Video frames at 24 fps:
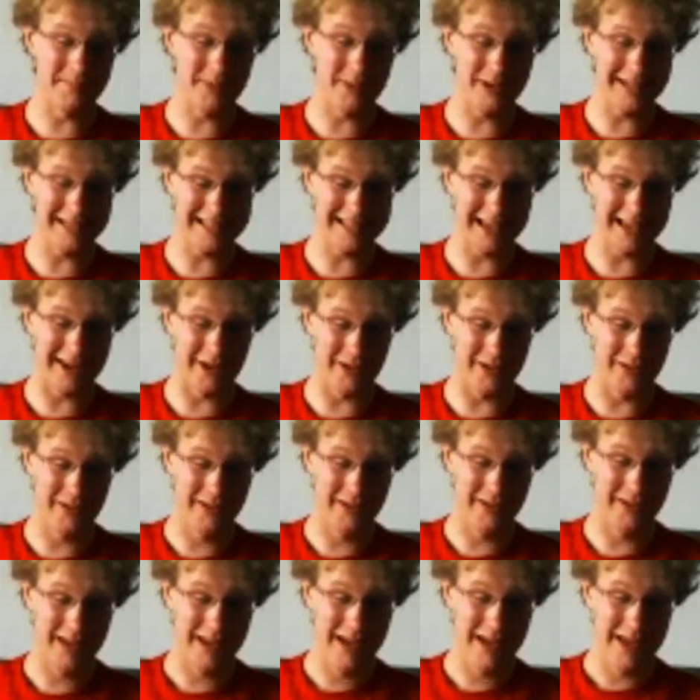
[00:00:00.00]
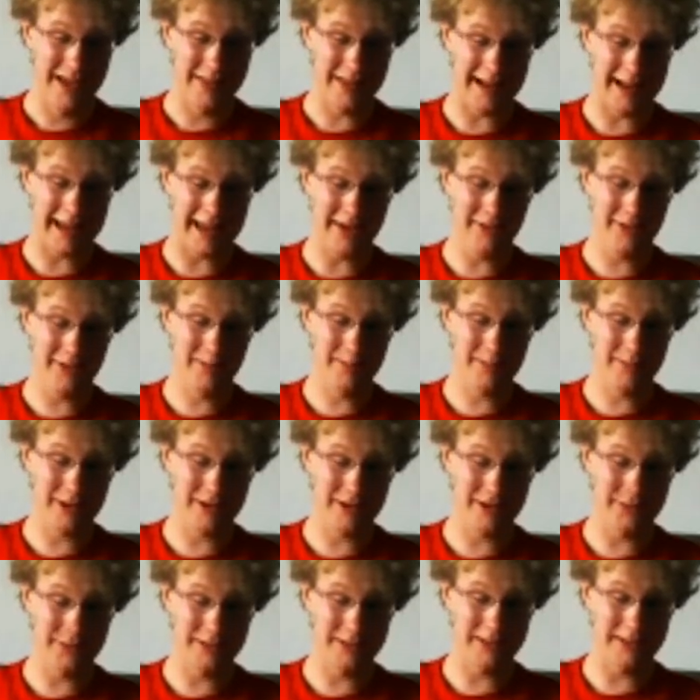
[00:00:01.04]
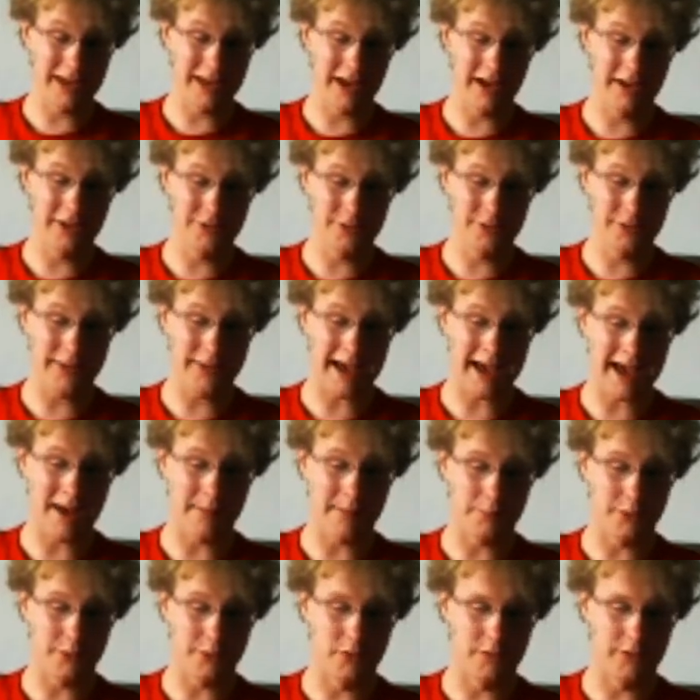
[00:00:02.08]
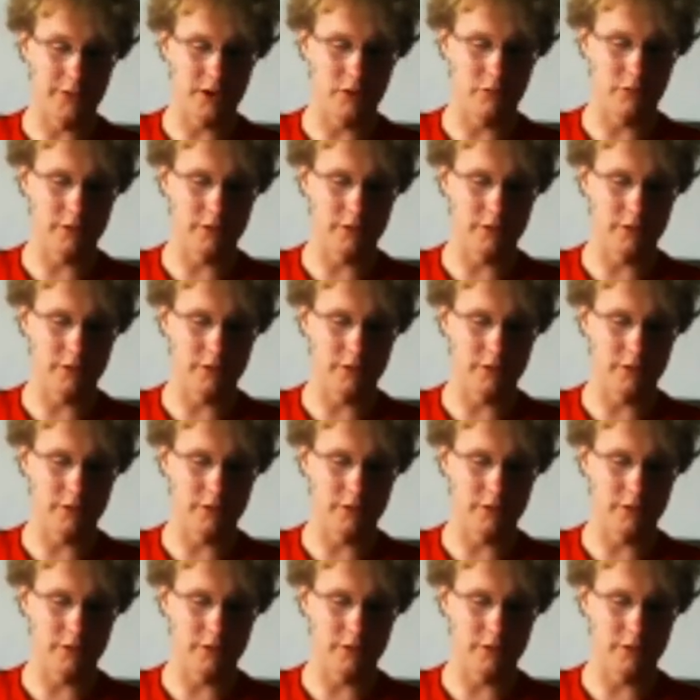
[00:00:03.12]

points out that Angry Birds was the 100th app Rovio